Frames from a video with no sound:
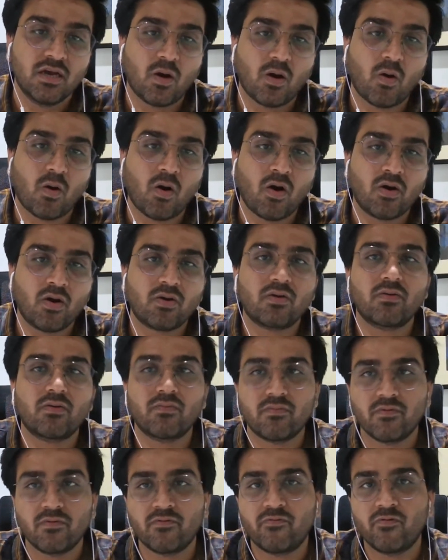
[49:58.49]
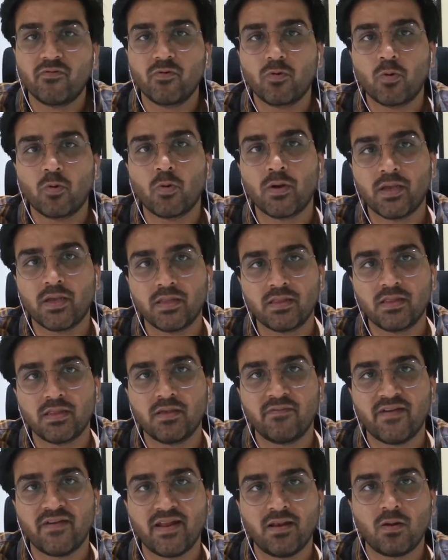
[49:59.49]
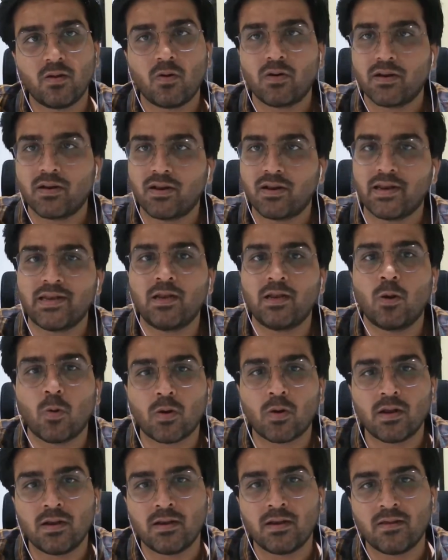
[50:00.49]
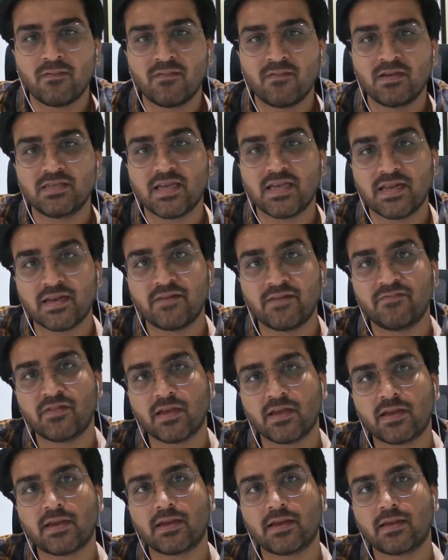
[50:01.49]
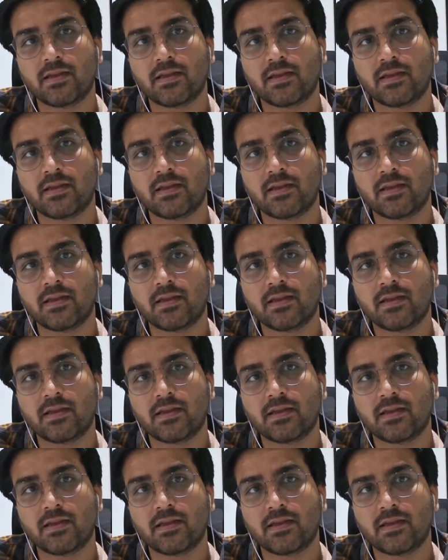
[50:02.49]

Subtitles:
or if you know Hindi well or any local language, and if the